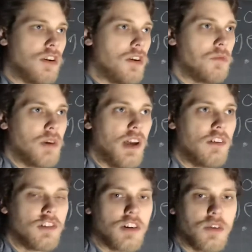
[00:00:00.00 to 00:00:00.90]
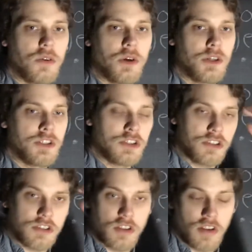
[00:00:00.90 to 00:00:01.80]
this on whatever, or
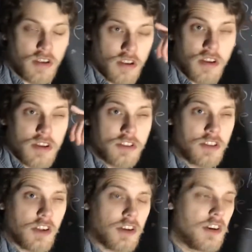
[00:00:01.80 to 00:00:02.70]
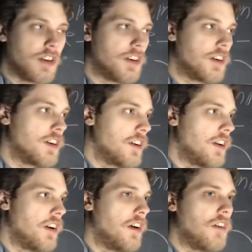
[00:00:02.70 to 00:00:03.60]
just stick it in
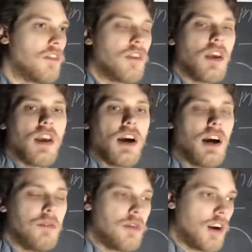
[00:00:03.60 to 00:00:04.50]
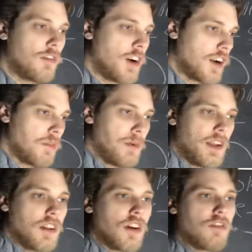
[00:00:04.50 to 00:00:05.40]
your, I
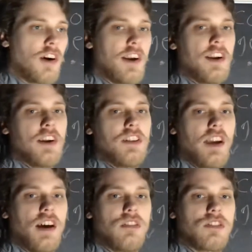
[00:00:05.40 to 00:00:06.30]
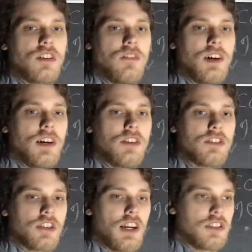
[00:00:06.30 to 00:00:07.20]
recommend like writing it down somewhere
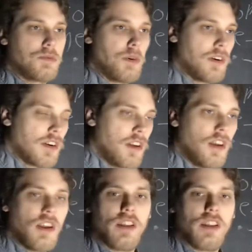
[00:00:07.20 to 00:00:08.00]
in a sketchbook.